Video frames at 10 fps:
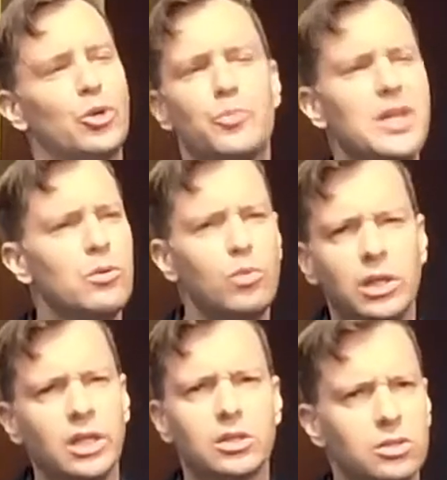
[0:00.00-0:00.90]
being willing
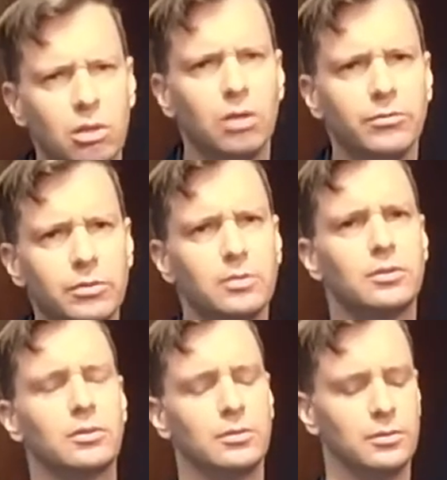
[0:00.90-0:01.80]
to serve.
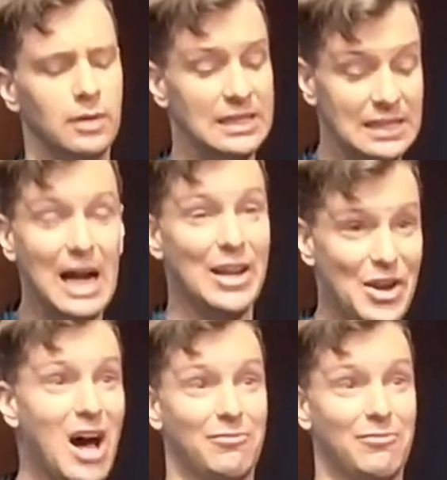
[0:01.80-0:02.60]
It's not enough.